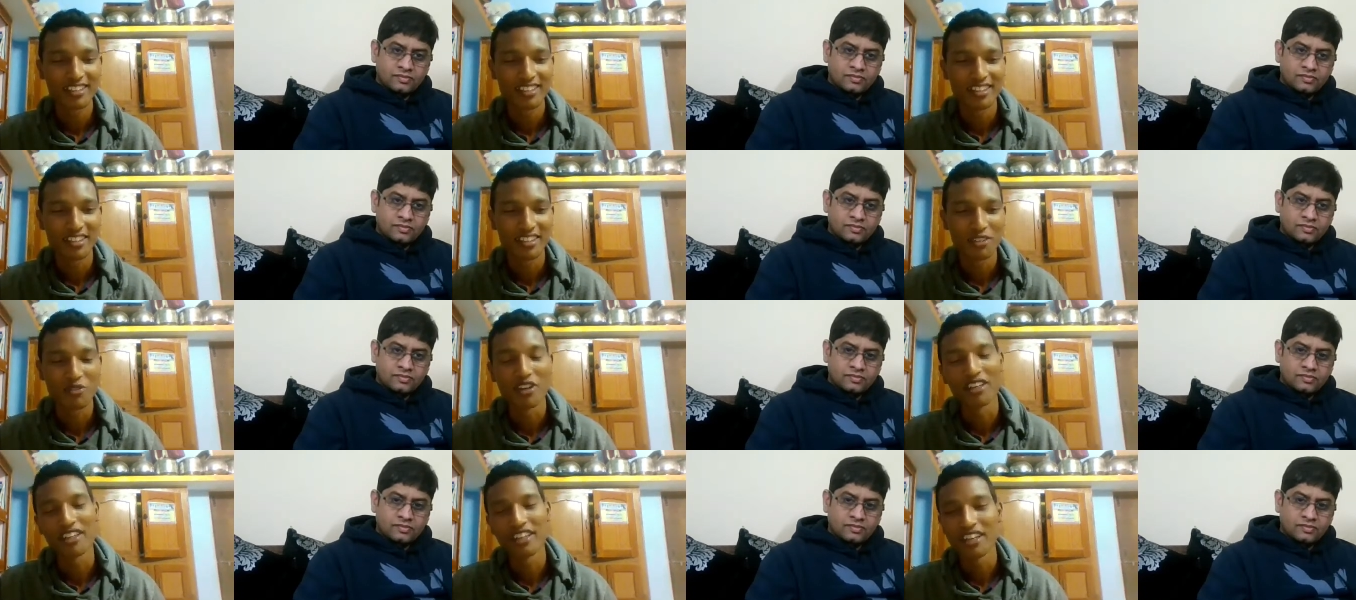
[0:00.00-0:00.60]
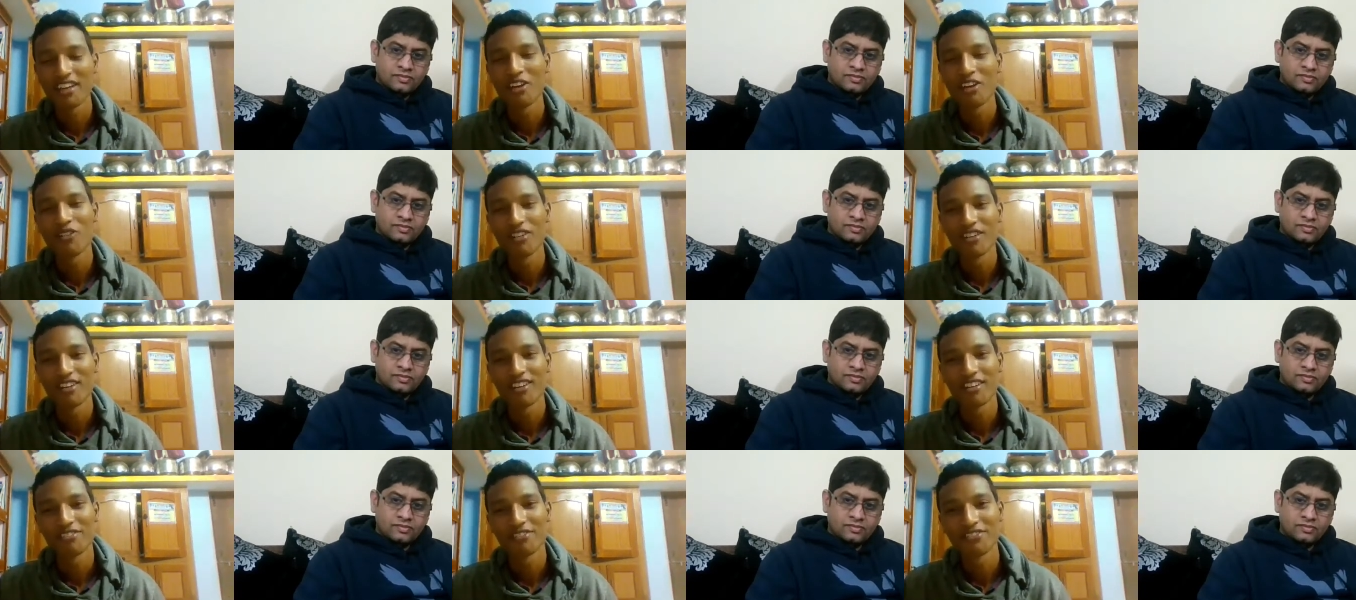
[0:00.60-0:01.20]
Speaker 1: uh, one
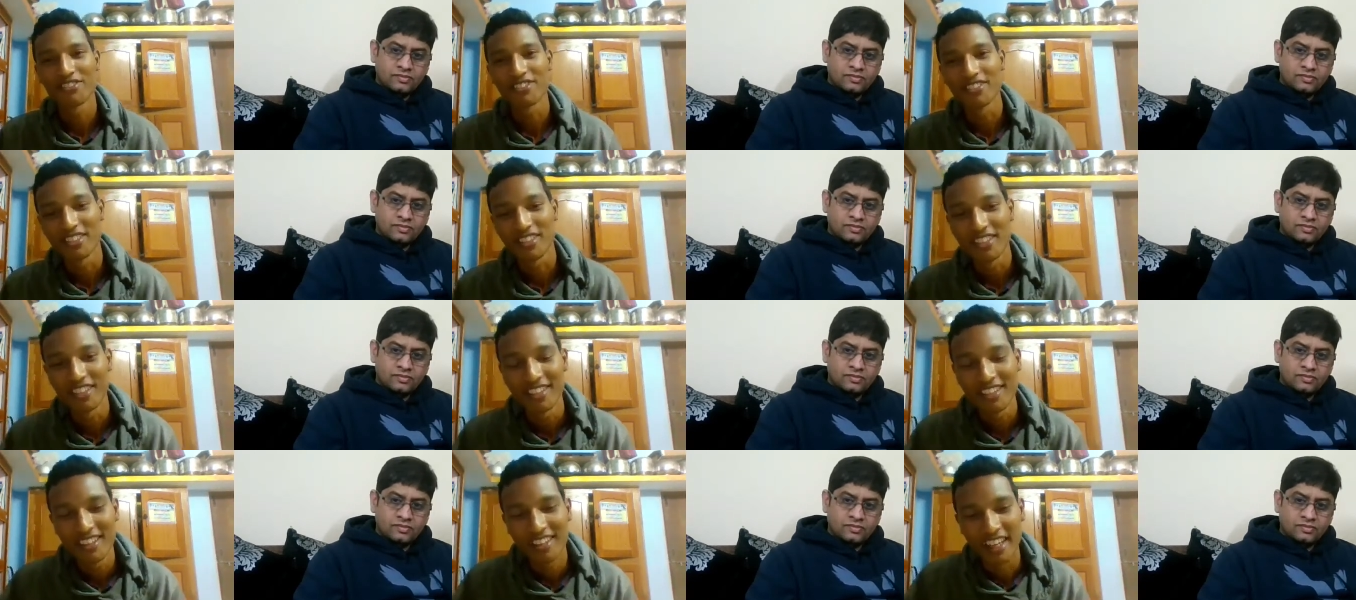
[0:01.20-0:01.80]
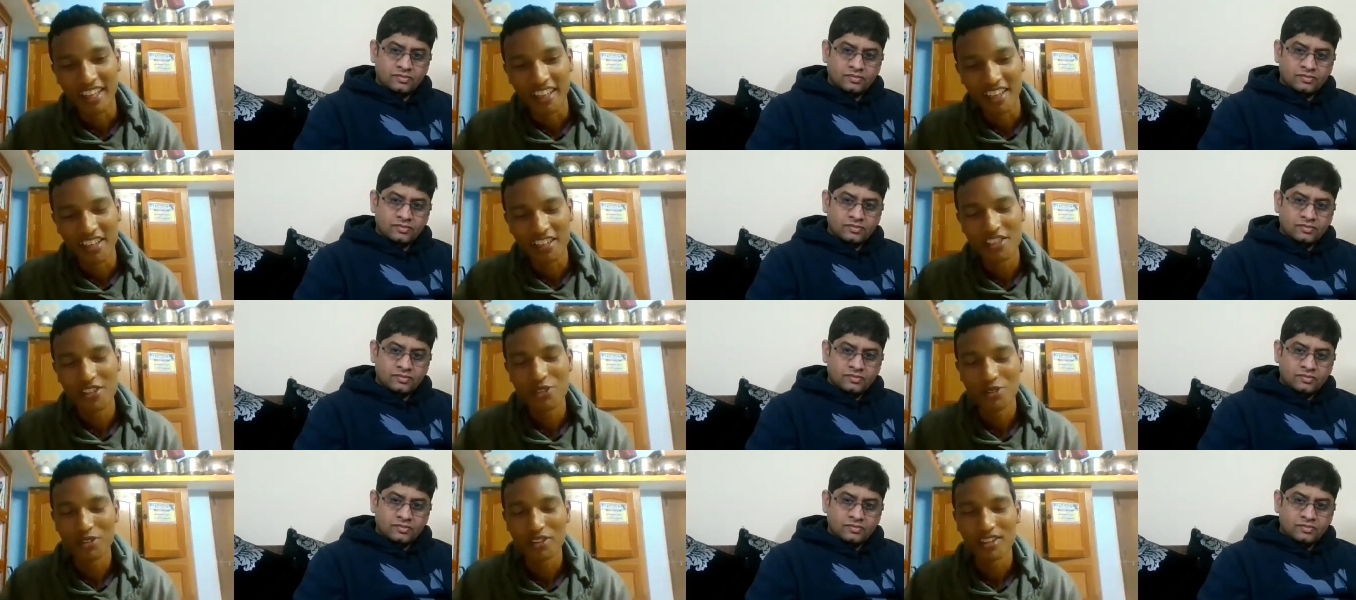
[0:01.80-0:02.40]
gigawatt of uh,
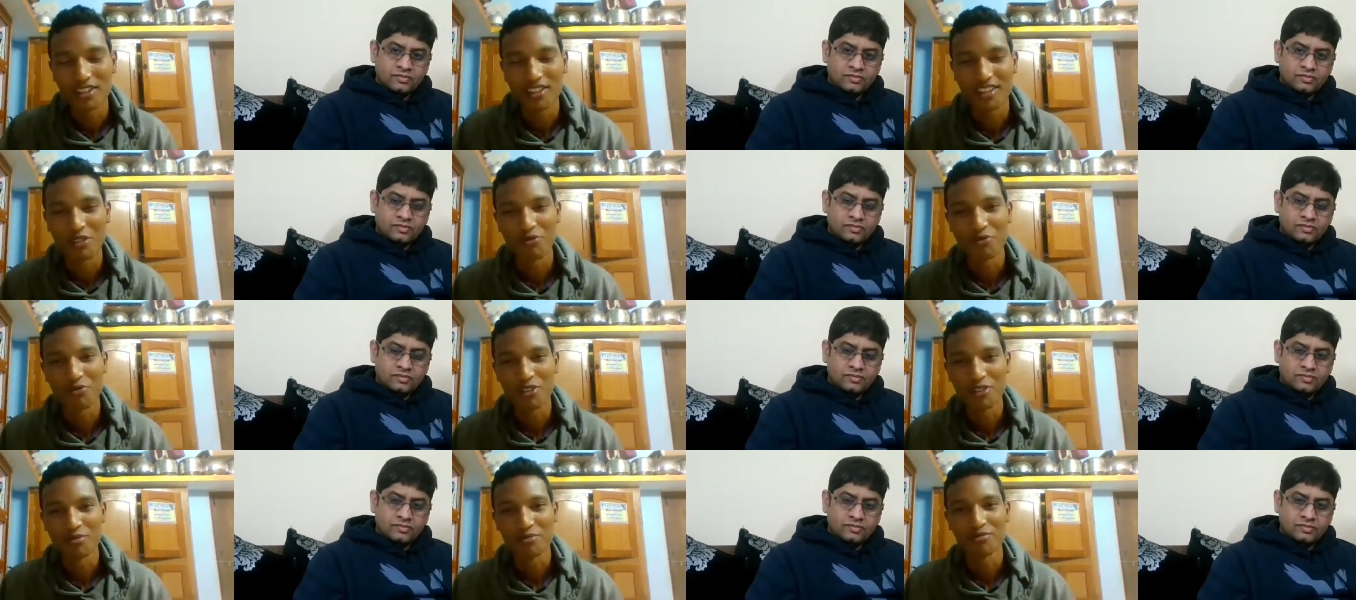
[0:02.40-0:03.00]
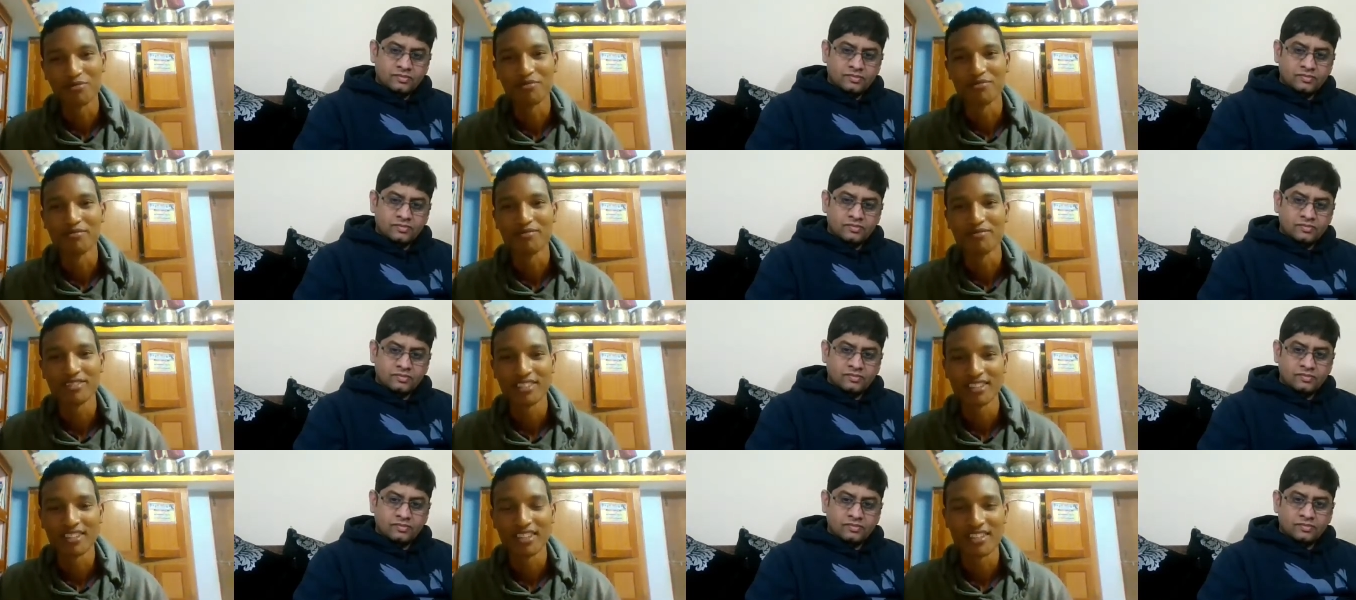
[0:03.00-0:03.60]
energy should come from
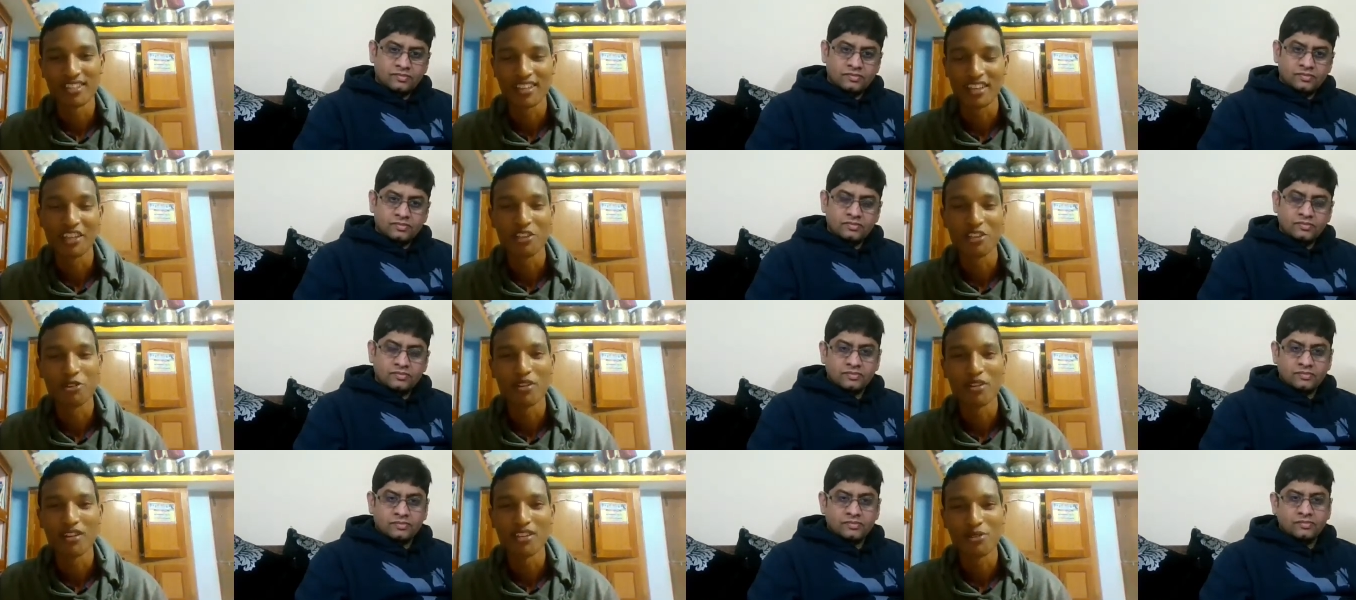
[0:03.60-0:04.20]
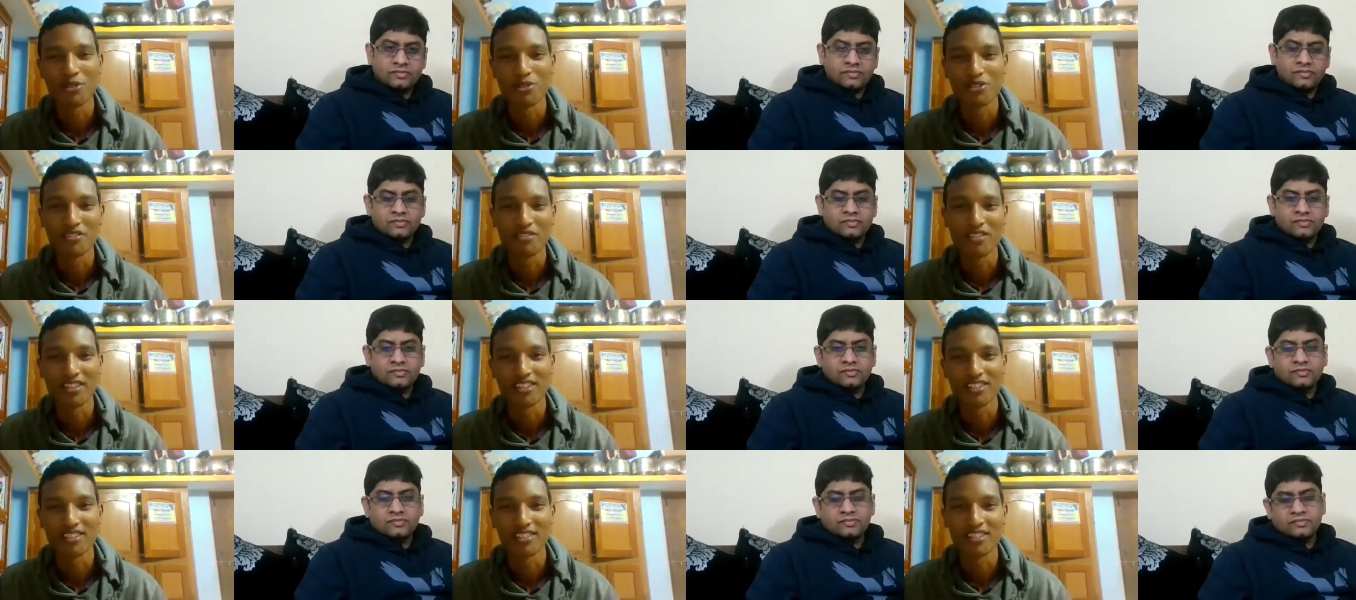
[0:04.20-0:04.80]
this renewable
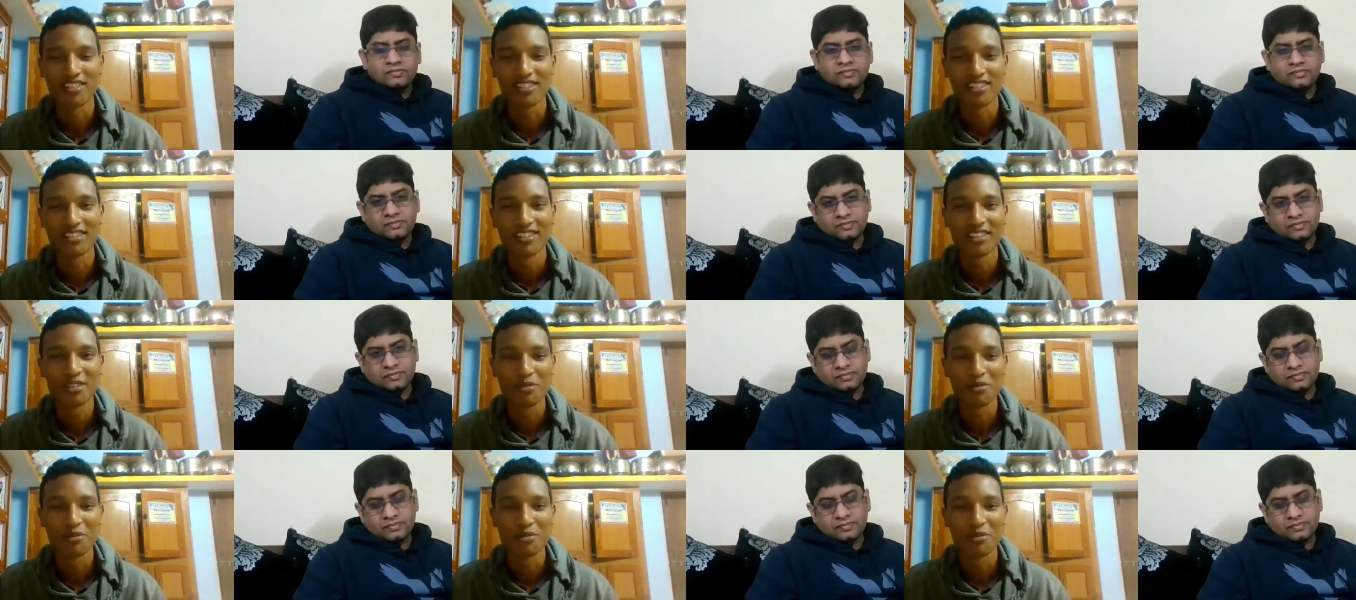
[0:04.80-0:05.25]
source of energy.